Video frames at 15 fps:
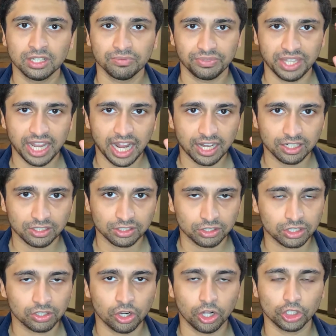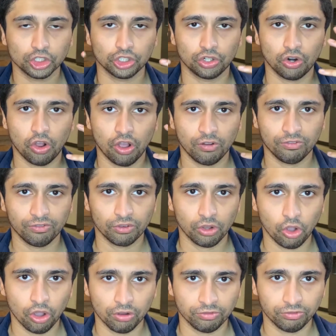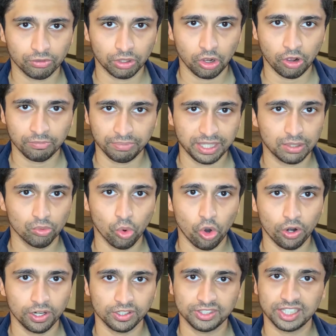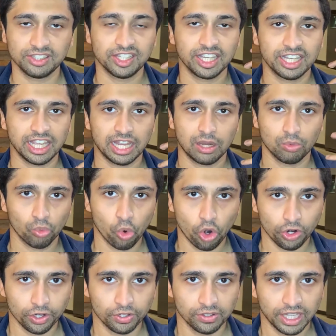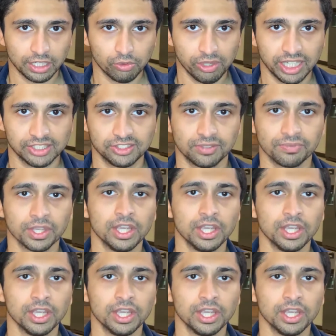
they had a culture of, of, of being warriors and thinking in warrior-like ways.